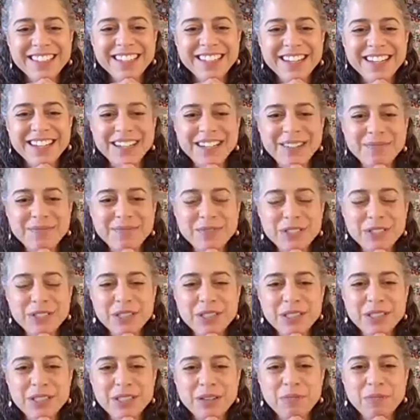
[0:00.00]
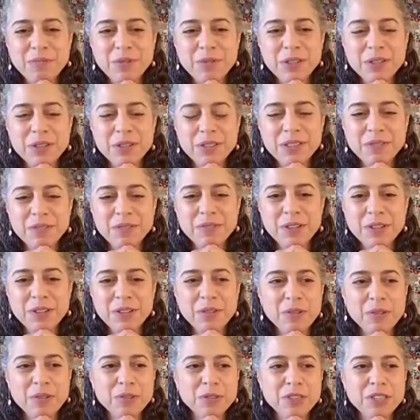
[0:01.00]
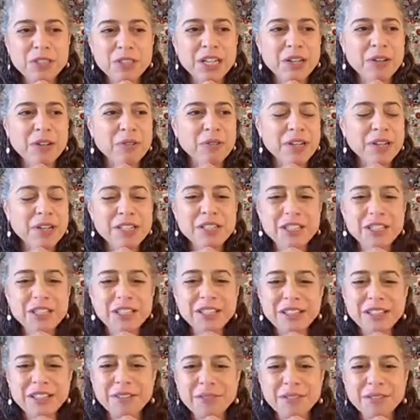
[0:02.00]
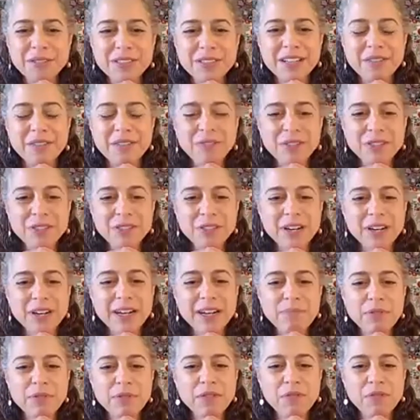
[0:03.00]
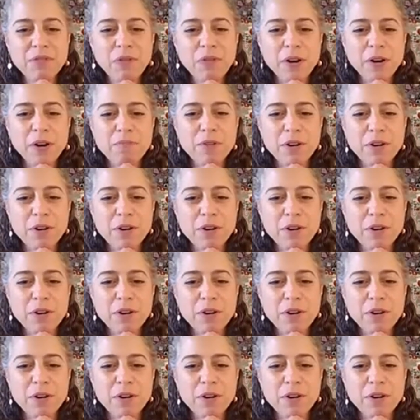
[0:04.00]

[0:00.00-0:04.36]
um, to someone who's of the older generation who's never tried it before,